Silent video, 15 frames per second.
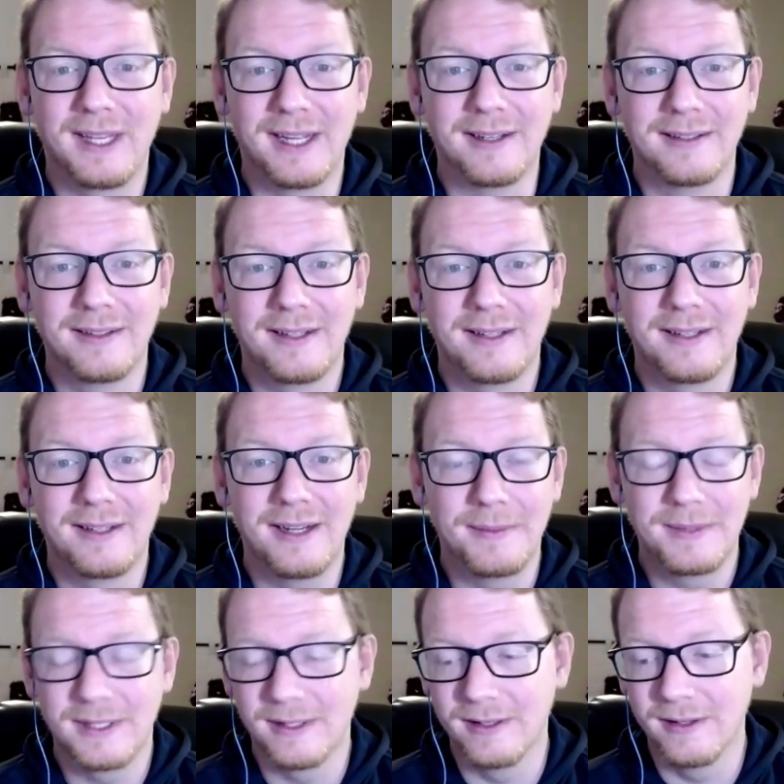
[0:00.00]
Yeah. No,
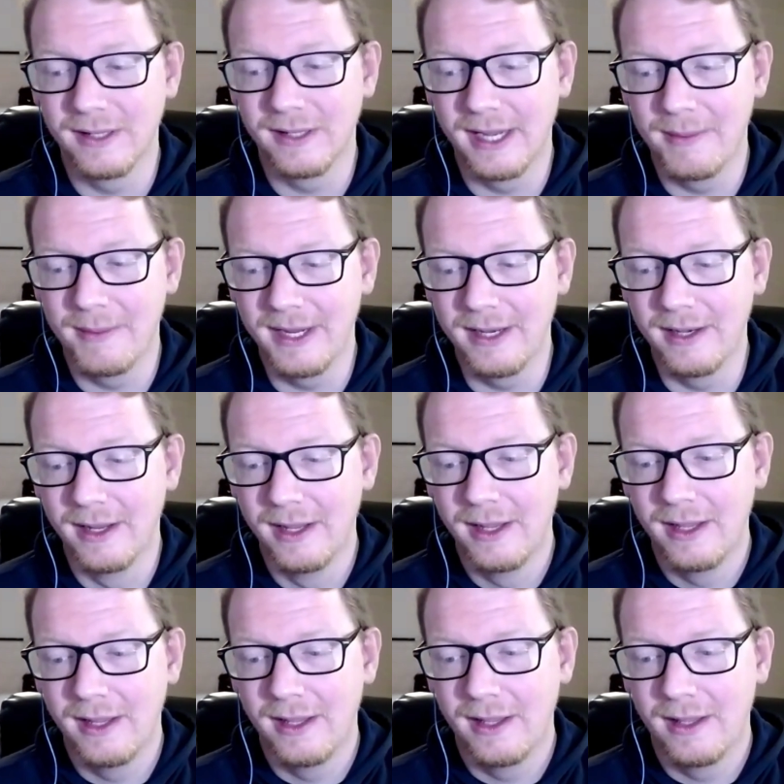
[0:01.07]
absolutely. I mean,
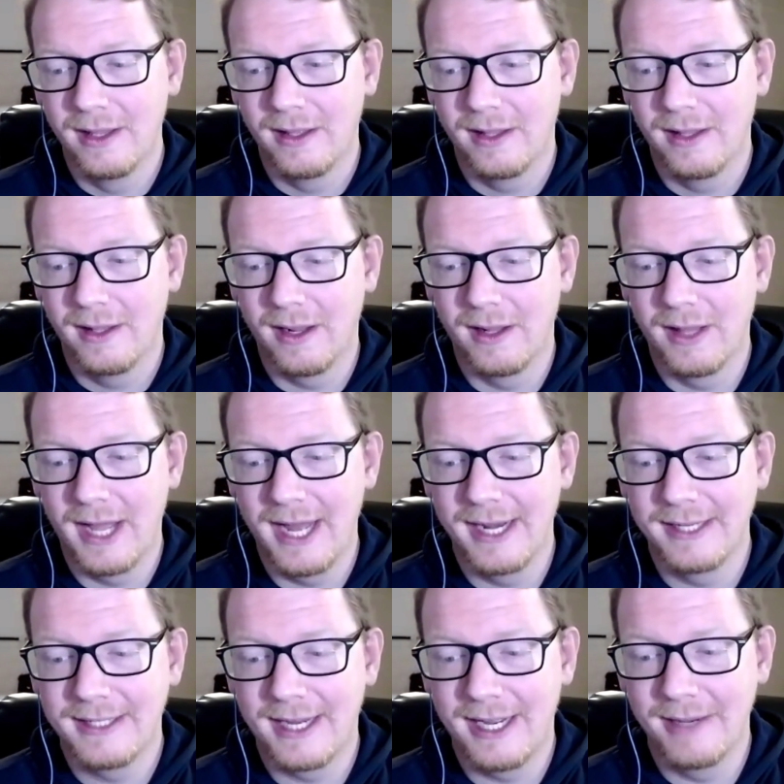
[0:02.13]
a
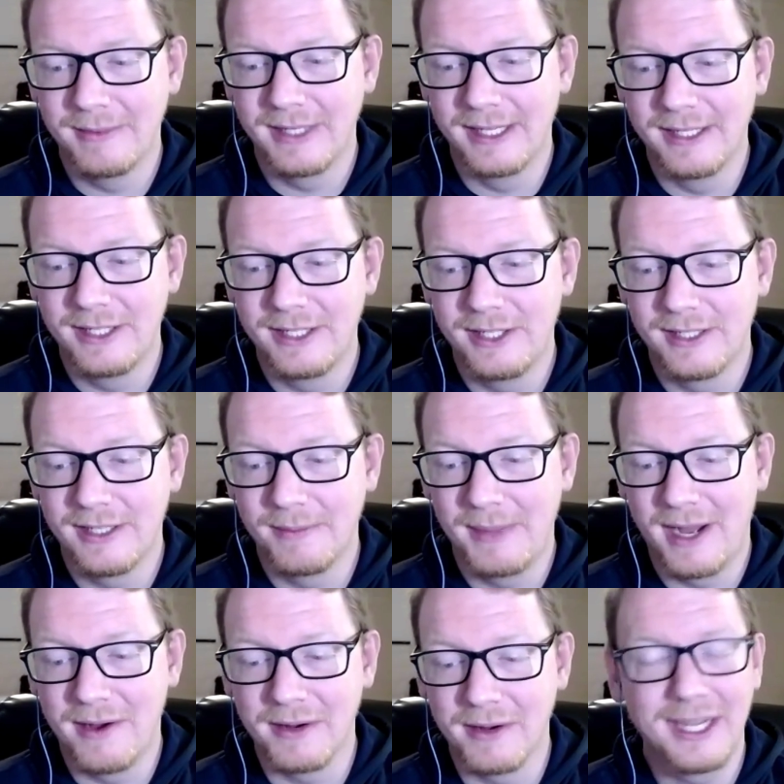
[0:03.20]
lot of times it's just
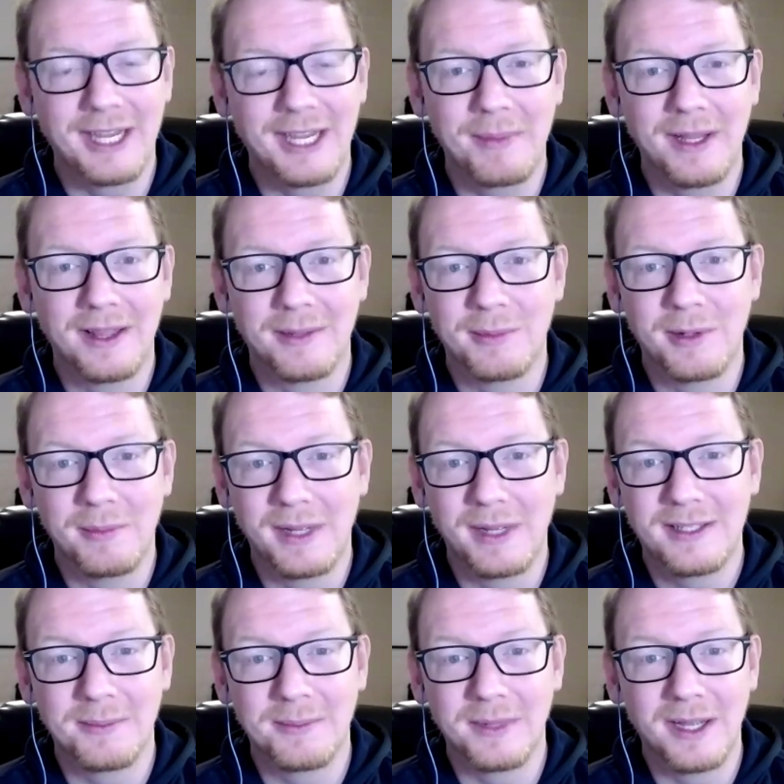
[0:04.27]
about keeping the
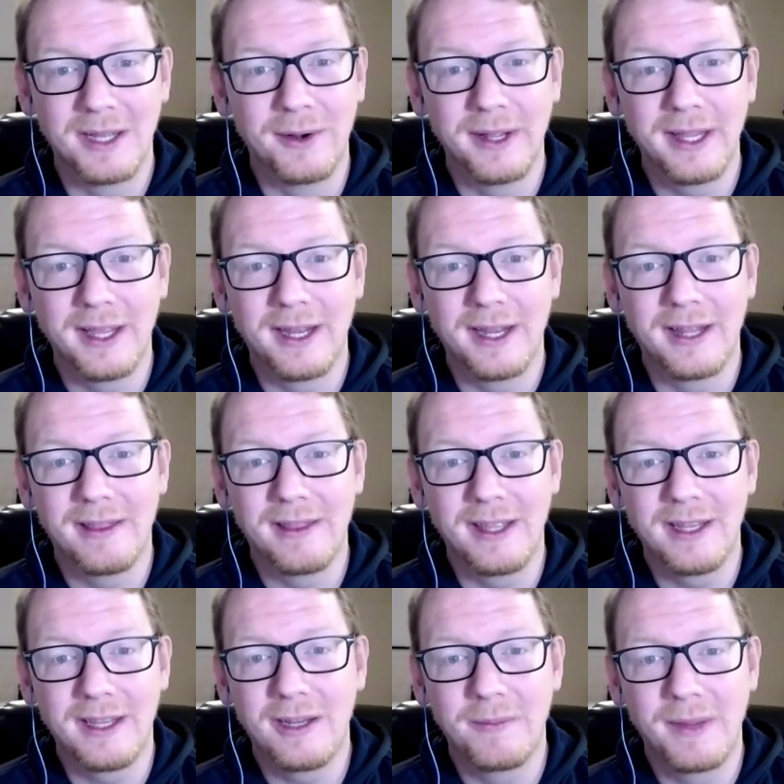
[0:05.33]
momentum going. And I
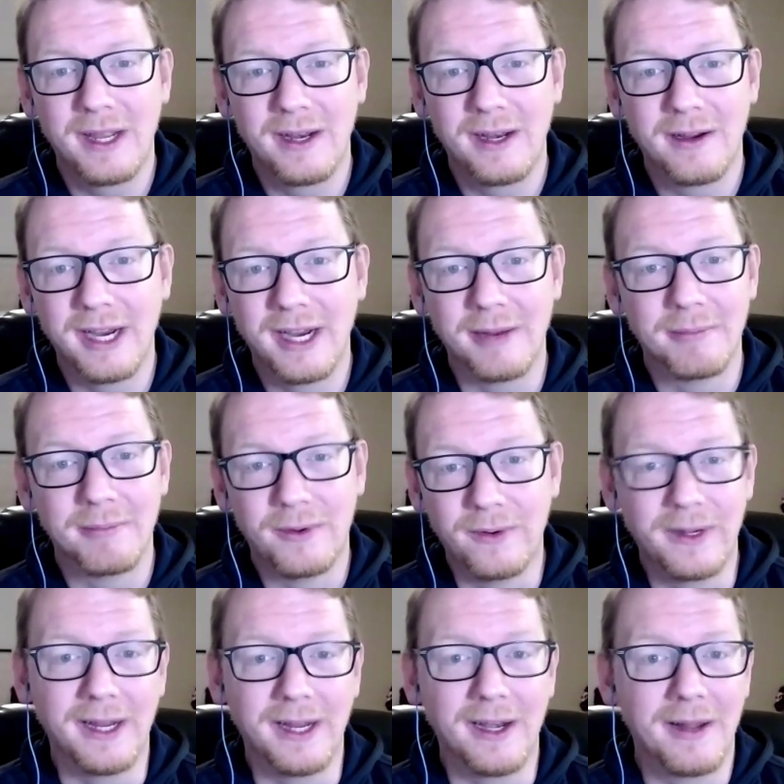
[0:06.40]
think you made a great
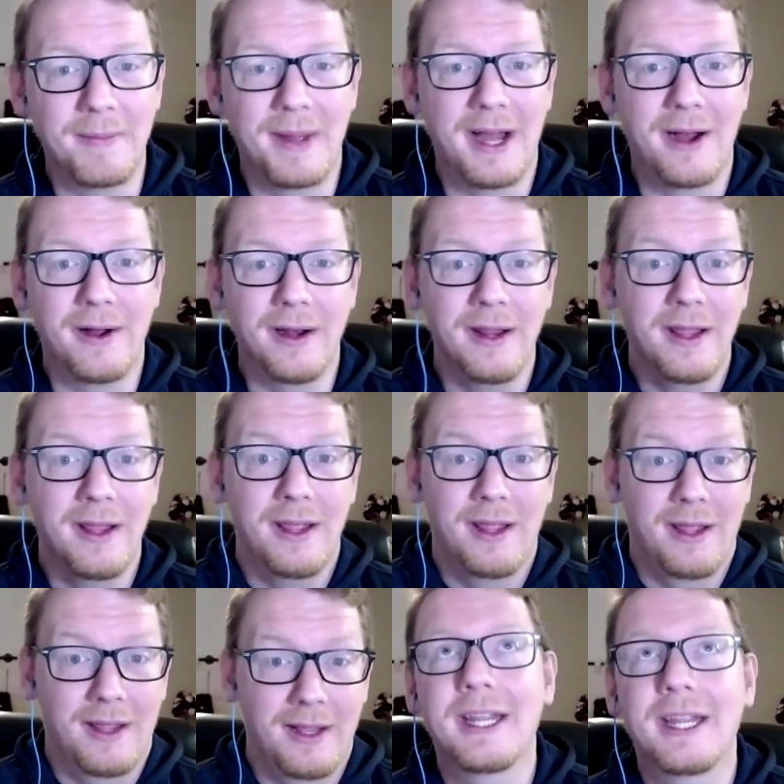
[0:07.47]
point about
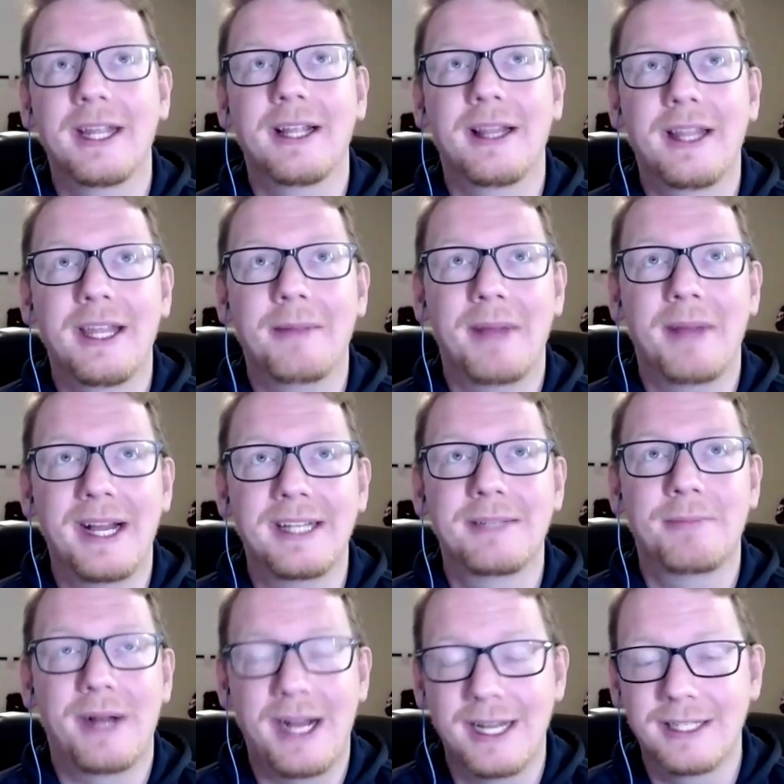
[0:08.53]
making the
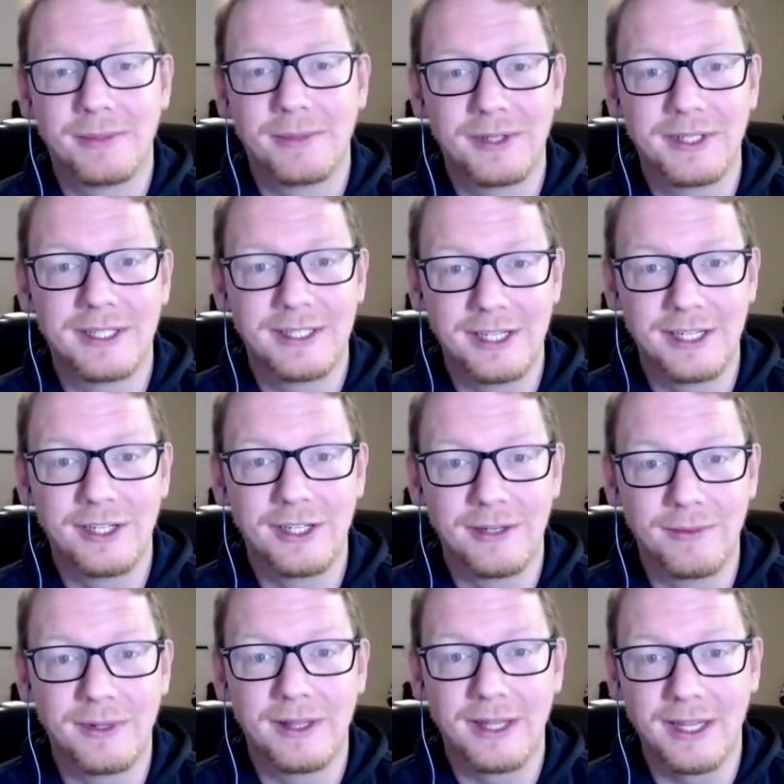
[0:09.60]
best possible
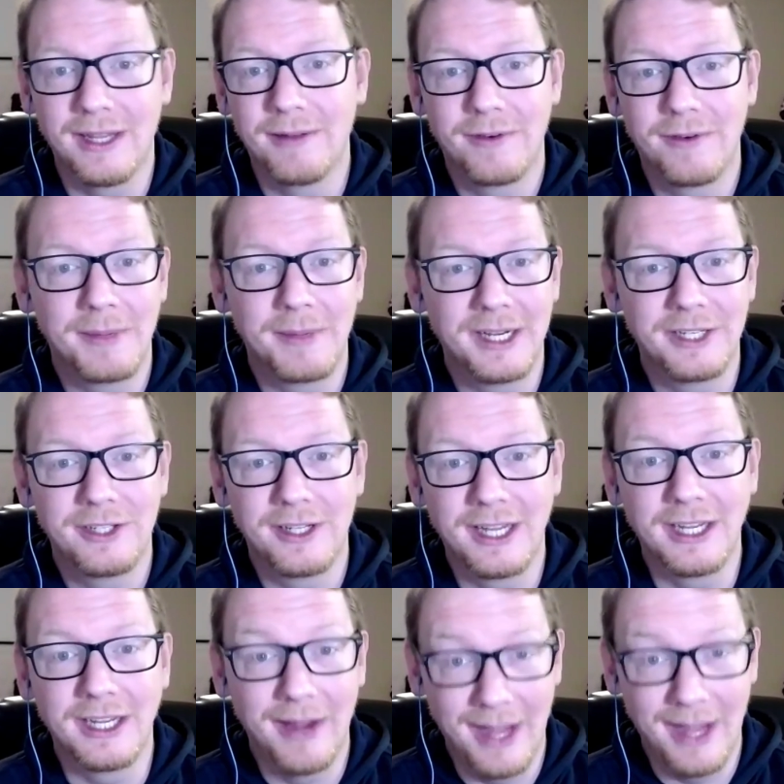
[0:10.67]
decision with the information
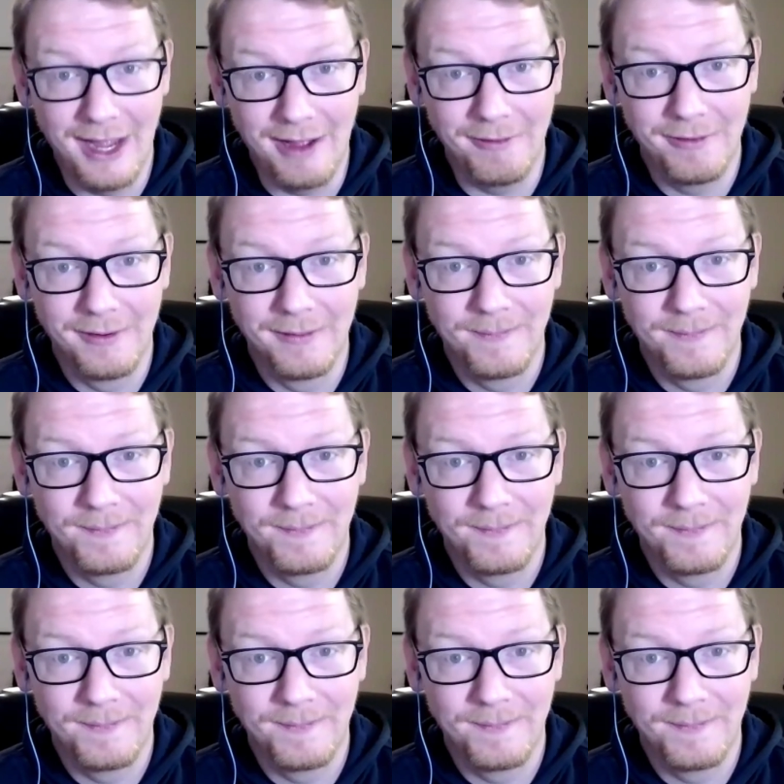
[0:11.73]
that you have.